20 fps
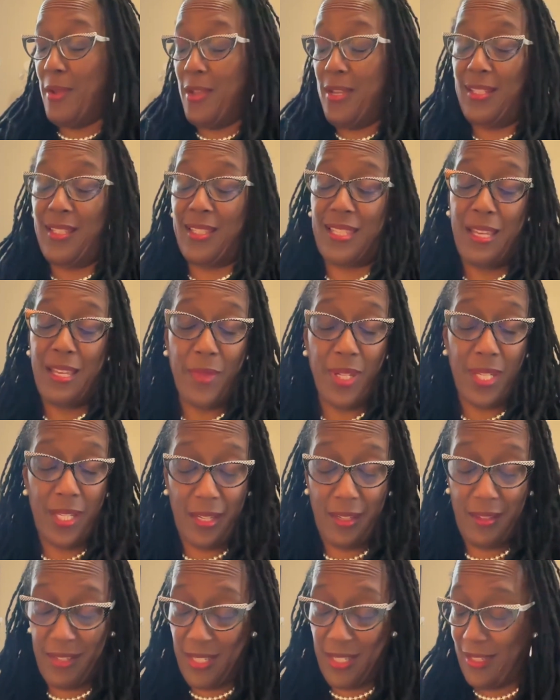in
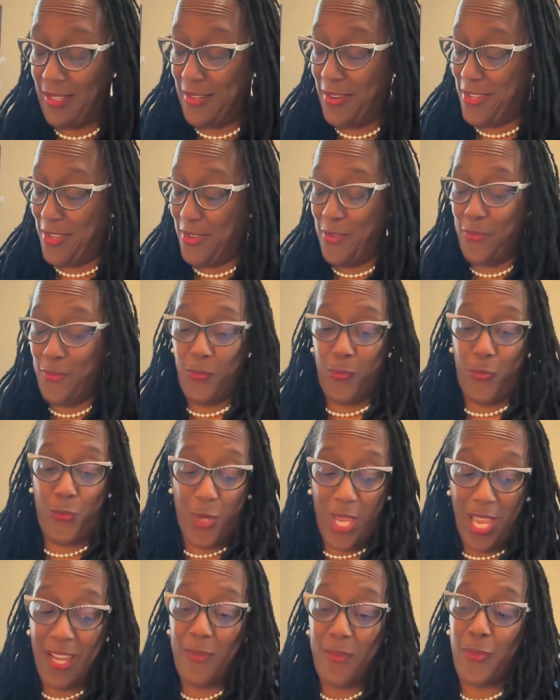seminary,
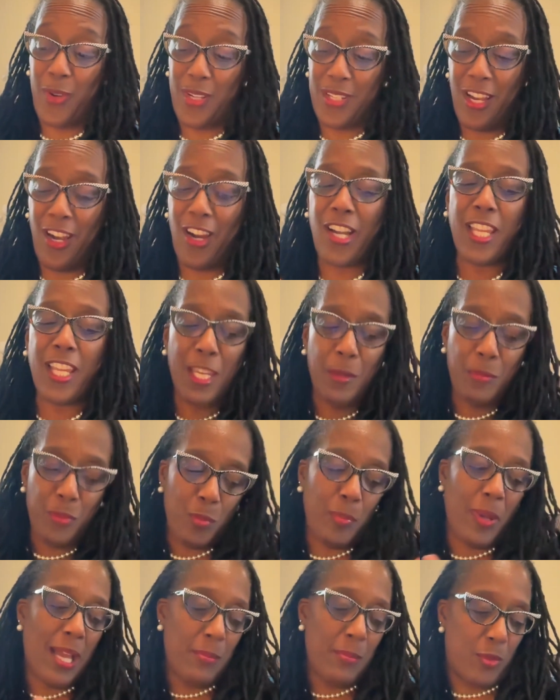we, our Hebrew
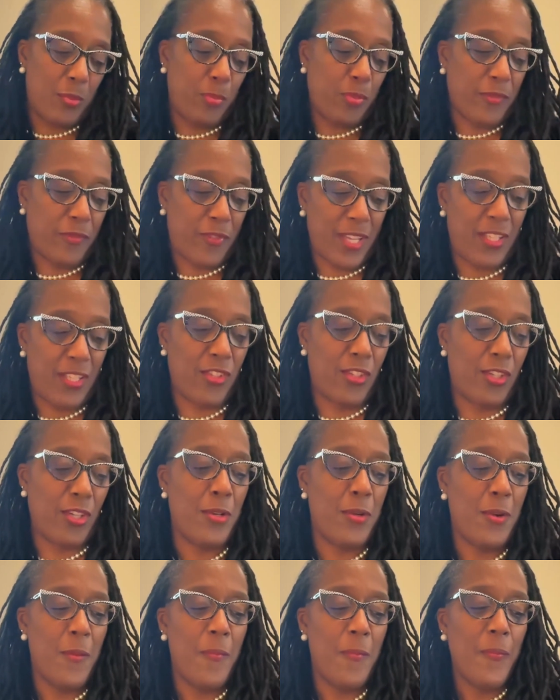Bible professor
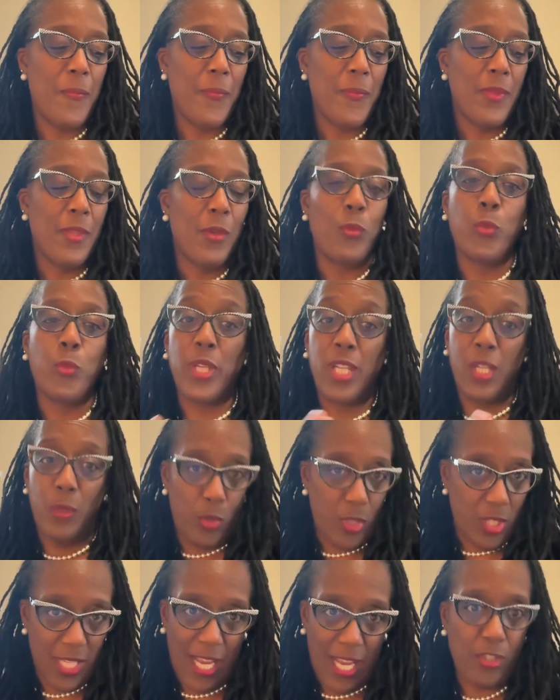we
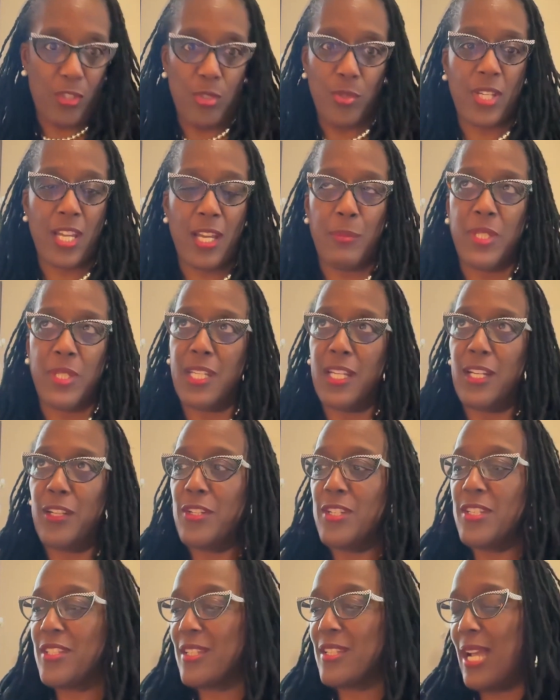were allowed to use
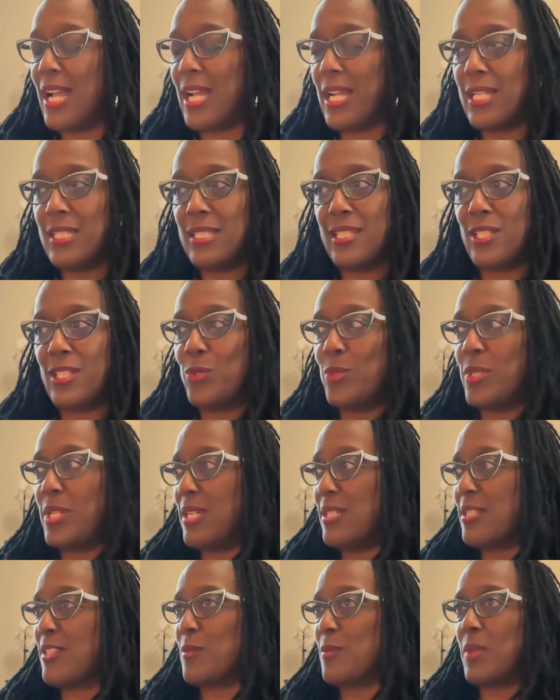commentaries. I got to New
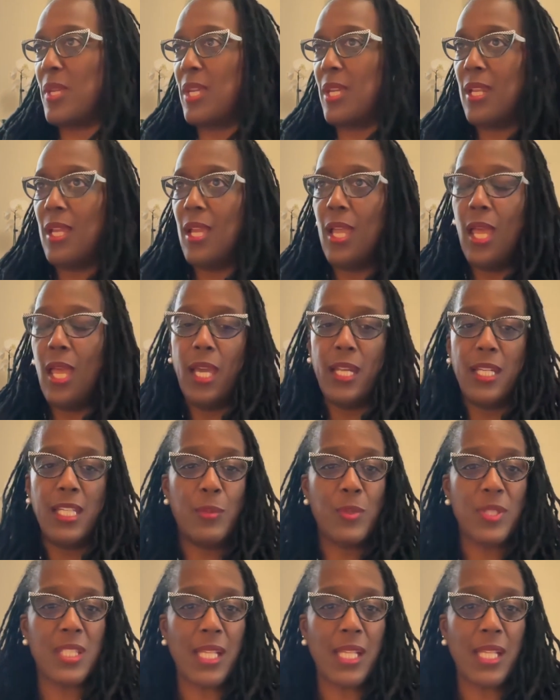Testament and he was